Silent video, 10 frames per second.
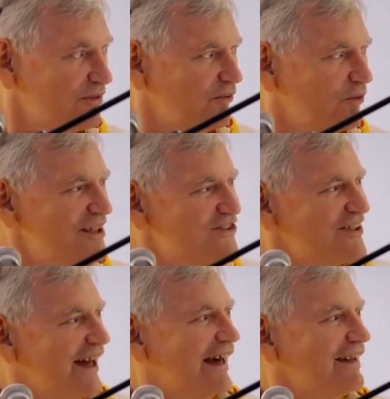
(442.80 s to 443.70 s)
what
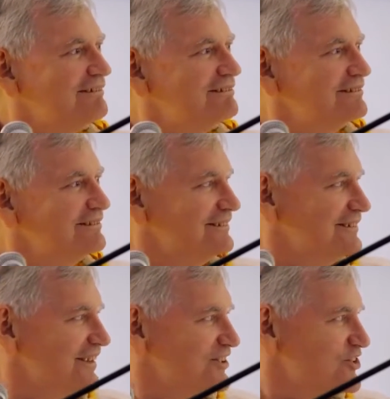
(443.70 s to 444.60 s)
is that?
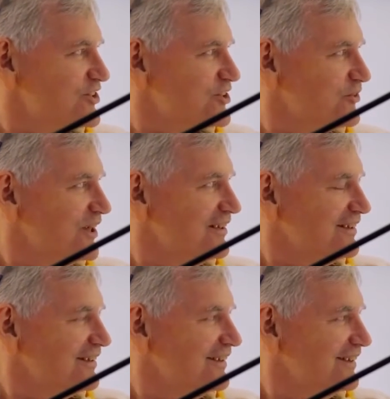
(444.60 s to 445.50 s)
It's just the wind?